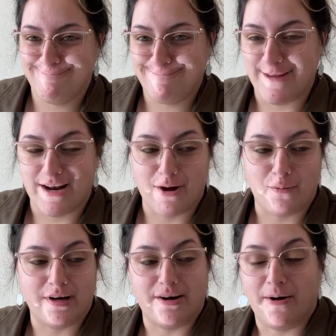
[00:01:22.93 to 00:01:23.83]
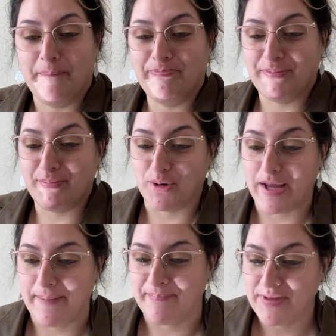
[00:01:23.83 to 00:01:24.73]
Not awkward at all, but
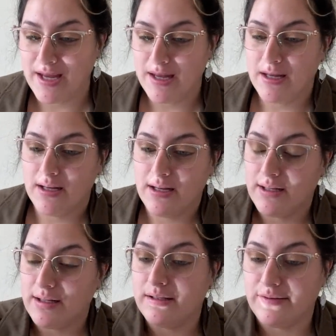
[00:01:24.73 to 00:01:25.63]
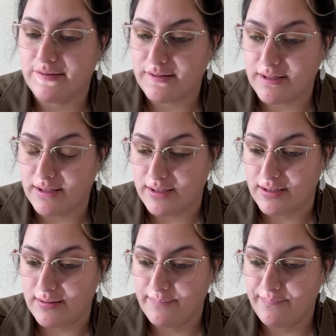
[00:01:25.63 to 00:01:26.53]
okay. Let's
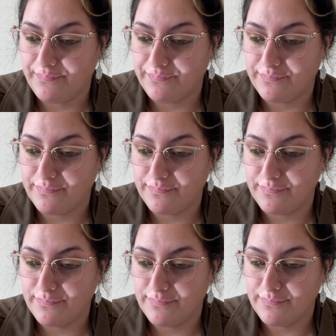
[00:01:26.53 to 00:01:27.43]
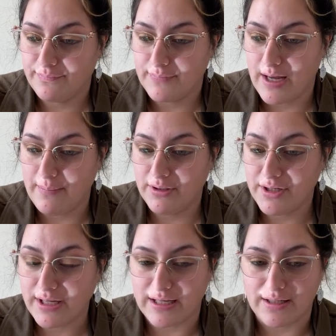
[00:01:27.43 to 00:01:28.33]
see. I'm
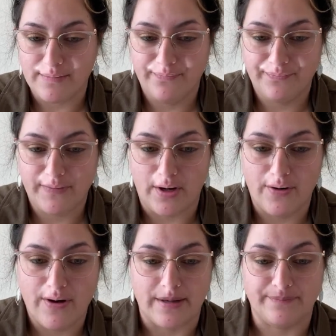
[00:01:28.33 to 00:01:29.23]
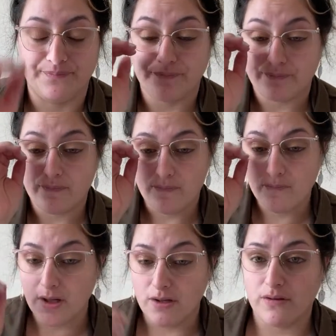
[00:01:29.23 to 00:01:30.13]
lurking. All right.
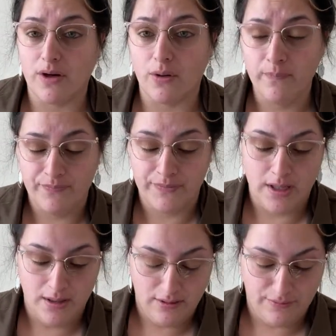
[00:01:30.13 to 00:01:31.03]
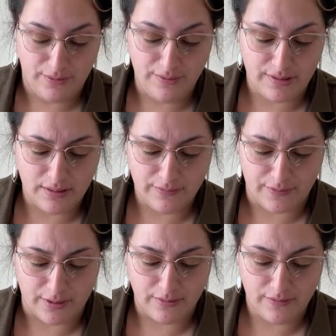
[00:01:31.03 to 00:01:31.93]
So first things
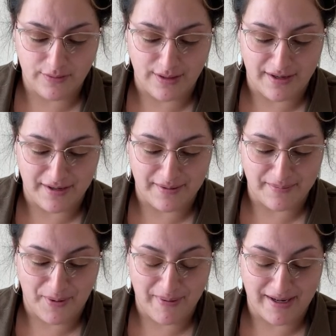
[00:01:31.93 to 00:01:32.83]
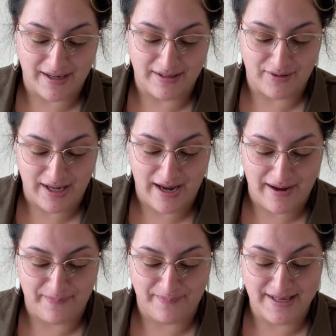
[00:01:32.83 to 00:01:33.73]
first. Um, oh my God. Okay.
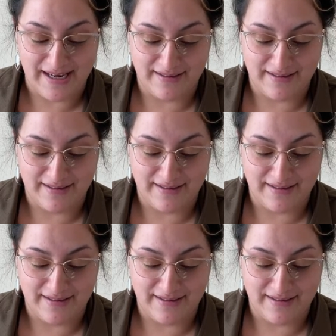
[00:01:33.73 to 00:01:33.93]
I, tan